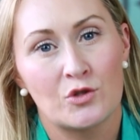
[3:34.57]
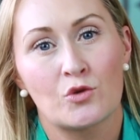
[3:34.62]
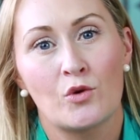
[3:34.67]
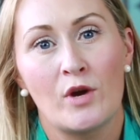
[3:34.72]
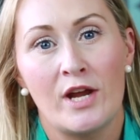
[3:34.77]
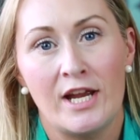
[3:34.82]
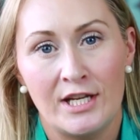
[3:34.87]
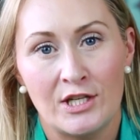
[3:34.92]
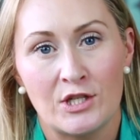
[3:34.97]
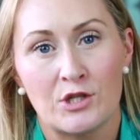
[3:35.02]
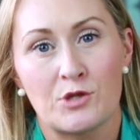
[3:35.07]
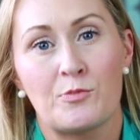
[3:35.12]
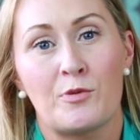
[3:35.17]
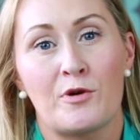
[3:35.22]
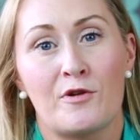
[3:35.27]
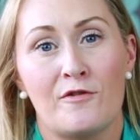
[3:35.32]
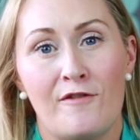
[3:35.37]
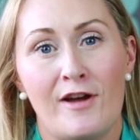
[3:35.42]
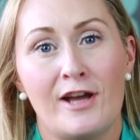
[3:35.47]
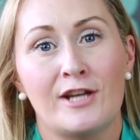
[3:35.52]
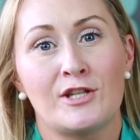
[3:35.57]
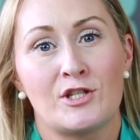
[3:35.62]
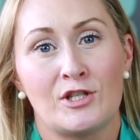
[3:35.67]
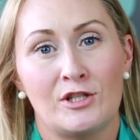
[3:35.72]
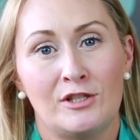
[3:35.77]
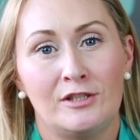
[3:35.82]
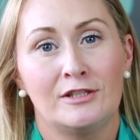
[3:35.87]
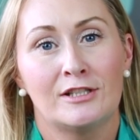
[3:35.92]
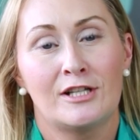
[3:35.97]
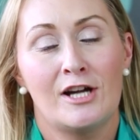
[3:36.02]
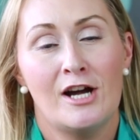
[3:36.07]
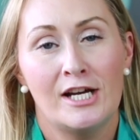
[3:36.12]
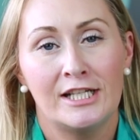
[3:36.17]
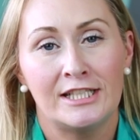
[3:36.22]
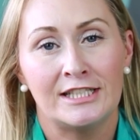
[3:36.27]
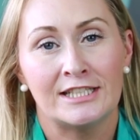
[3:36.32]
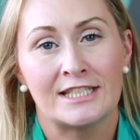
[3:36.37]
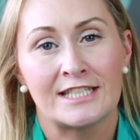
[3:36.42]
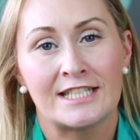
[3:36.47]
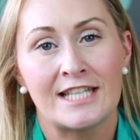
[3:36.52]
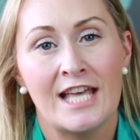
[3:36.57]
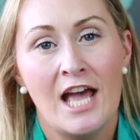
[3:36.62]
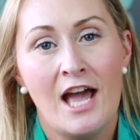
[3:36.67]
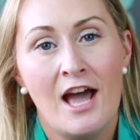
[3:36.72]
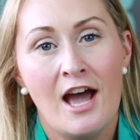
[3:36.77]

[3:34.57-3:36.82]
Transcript: trained professional guidance,